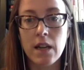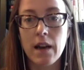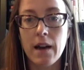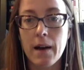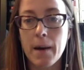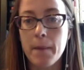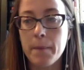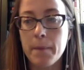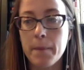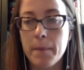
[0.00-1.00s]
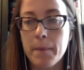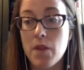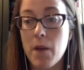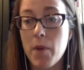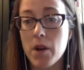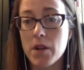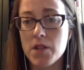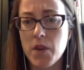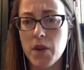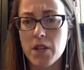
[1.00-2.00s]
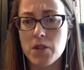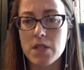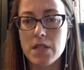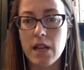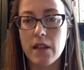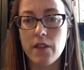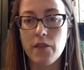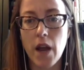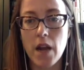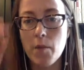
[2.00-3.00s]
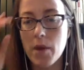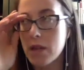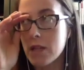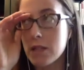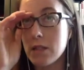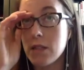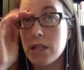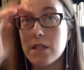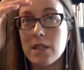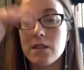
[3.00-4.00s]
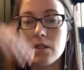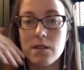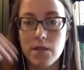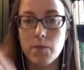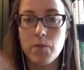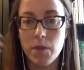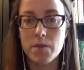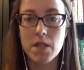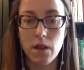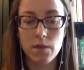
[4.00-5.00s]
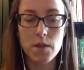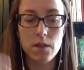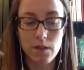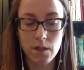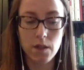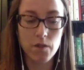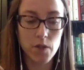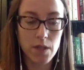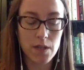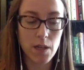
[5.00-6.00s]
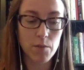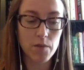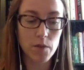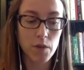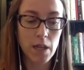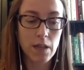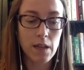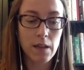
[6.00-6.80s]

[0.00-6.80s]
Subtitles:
So that part is very interesting, I think, for anybody that themselves deliver this type of learning.